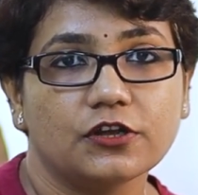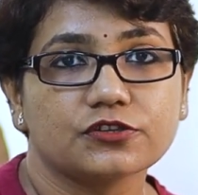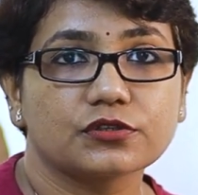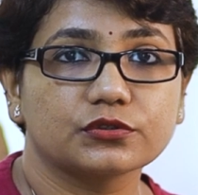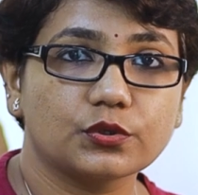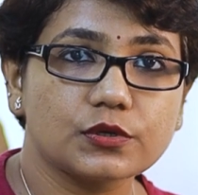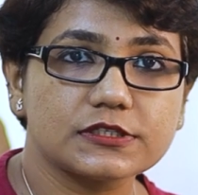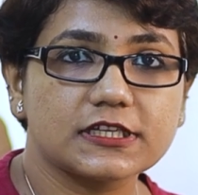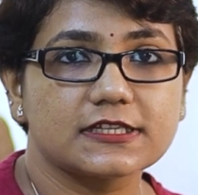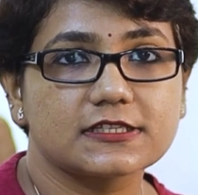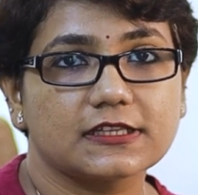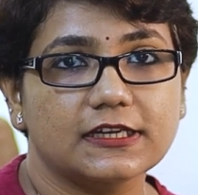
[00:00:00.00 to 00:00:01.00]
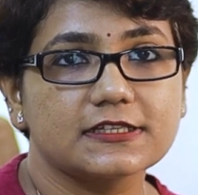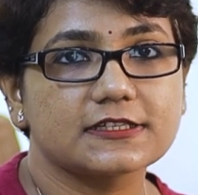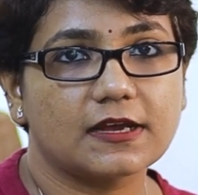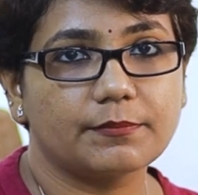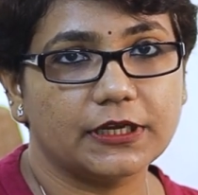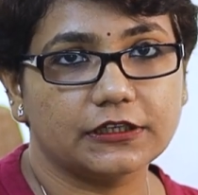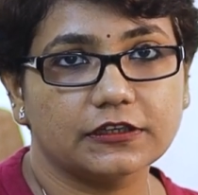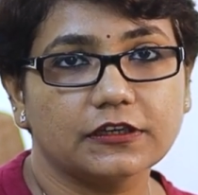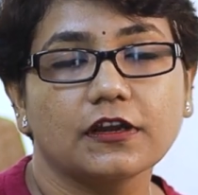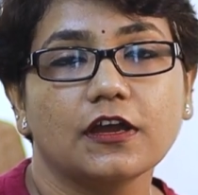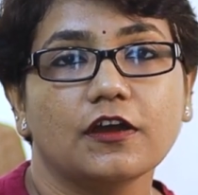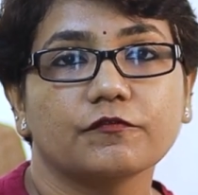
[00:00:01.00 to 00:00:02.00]
So those sunscreens are
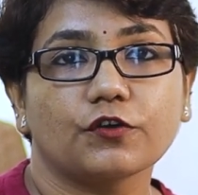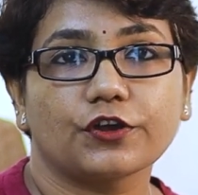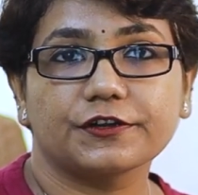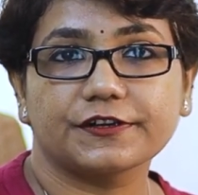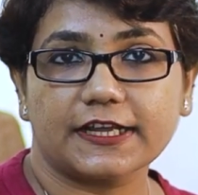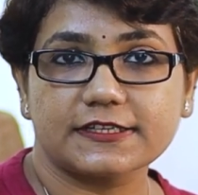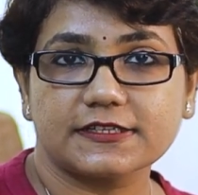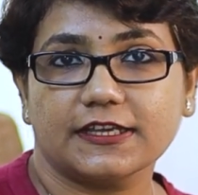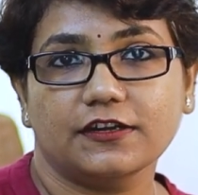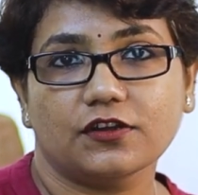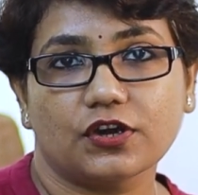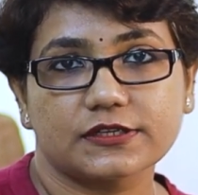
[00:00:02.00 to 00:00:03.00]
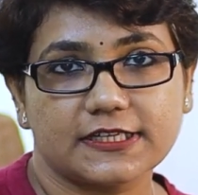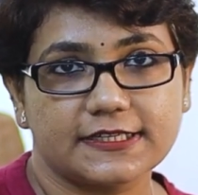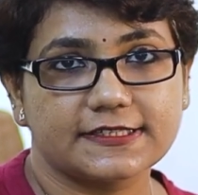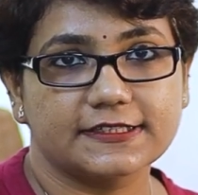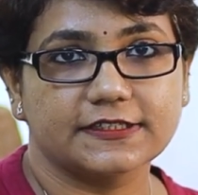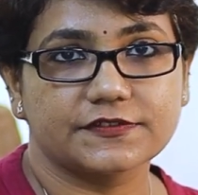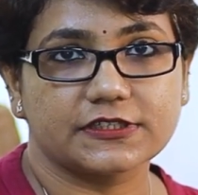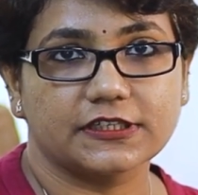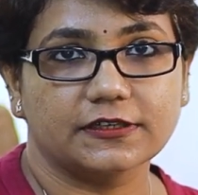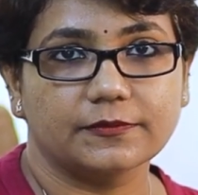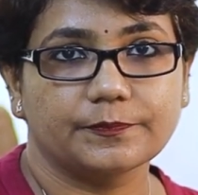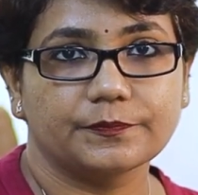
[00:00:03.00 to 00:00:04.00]
better for dry skin or sensitive skin.